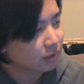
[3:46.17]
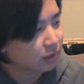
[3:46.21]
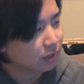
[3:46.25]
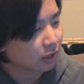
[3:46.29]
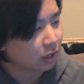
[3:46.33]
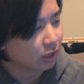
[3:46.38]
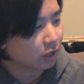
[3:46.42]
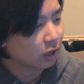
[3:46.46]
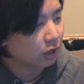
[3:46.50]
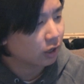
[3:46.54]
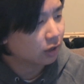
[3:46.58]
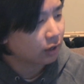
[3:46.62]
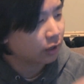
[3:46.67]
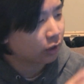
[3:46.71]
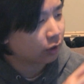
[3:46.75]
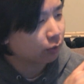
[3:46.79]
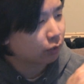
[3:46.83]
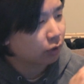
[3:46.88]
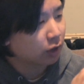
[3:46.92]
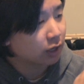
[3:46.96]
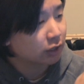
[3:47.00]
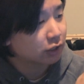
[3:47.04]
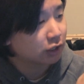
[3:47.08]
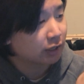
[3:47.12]
I think I got
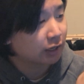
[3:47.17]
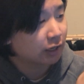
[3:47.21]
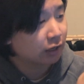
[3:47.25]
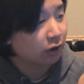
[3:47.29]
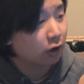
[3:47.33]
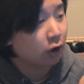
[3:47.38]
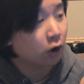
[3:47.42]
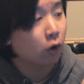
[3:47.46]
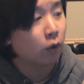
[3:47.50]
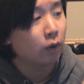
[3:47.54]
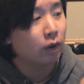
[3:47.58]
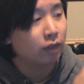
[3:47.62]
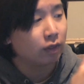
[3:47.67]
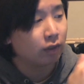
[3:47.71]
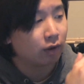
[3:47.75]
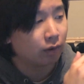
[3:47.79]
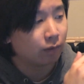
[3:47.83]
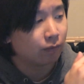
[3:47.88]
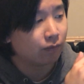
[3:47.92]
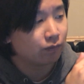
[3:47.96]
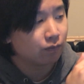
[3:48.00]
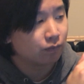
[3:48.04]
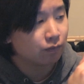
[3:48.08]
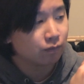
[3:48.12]
Enterprise on here. Oh, and
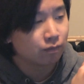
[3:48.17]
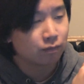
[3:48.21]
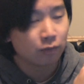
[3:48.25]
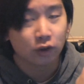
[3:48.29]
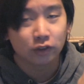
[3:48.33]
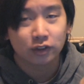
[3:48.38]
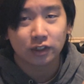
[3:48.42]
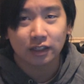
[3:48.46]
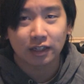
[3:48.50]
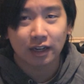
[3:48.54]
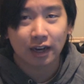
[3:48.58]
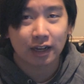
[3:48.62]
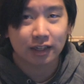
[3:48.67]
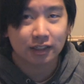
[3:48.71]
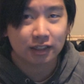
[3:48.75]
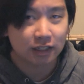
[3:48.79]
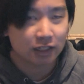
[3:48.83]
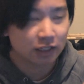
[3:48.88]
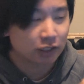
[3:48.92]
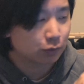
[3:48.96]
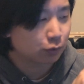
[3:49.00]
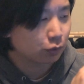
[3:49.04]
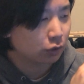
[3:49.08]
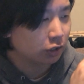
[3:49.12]
the
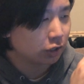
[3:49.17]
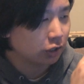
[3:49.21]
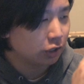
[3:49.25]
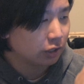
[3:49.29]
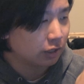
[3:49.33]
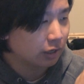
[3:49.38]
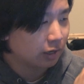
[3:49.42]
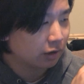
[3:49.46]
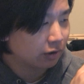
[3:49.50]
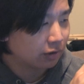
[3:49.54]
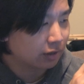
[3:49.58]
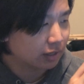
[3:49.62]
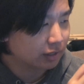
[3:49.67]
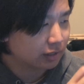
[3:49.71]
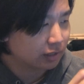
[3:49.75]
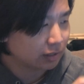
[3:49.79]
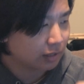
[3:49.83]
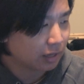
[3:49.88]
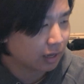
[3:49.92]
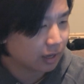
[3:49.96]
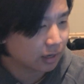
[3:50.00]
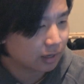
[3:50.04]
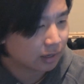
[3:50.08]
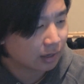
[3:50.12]
multitasking is pretty good, and I'll get to
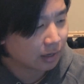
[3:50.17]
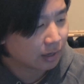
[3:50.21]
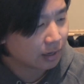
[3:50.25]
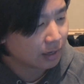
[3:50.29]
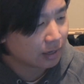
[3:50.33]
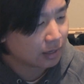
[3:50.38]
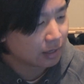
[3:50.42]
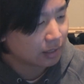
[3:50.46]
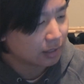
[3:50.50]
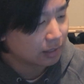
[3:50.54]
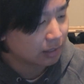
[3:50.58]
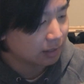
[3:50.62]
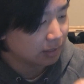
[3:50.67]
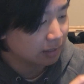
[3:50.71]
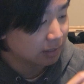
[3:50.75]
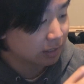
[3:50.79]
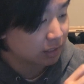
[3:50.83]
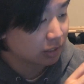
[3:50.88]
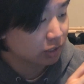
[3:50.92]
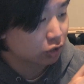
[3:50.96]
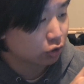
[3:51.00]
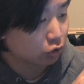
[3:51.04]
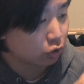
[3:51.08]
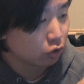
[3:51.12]
that.
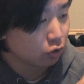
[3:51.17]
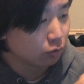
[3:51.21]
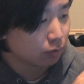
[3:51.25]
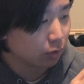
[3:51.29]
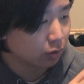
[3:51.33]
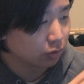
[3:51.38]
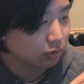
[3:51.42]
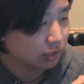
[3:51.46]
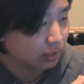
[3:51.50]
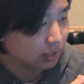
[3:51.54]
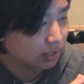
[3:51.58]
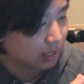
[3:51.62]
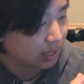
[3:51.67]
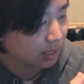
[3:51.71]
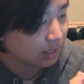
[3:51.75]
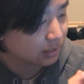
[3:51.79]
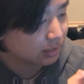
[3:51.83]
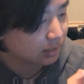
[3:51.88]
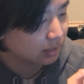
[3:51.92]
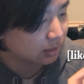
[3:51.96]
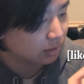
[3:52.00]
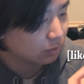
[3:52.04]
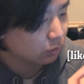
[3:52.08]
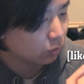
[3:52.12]
It's true
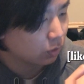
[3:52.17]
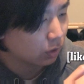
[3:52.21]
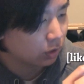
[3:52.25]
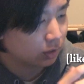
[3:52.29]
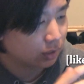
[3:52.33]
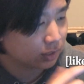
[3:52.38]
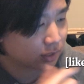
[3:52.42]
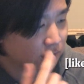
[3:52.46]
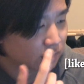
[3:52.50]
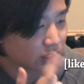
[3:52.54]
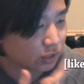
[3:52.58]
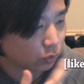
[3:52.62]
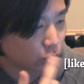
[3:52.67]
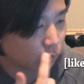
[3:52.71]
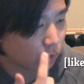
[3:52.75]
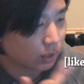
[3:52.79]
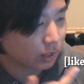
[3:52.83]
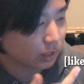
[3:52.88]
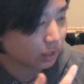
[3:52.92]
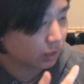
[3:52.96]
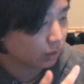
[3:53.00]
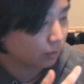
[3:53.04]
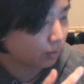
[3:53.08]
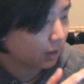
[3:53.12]
multitasking, where it's still
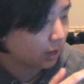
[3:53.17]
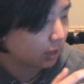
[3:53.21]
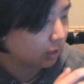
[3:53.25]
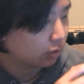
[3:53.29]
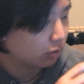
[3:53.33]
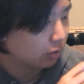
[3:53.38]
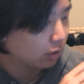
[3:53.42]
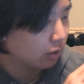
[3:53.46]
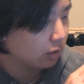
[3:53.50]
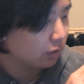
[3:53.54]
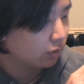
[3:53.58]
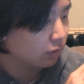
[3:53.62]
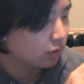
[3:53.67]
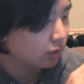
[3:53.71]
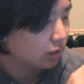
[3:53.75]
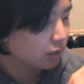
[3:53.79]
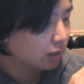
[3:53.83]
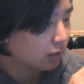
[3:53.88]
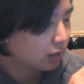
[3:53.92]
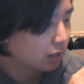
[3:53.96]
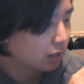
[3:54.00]
running in the background.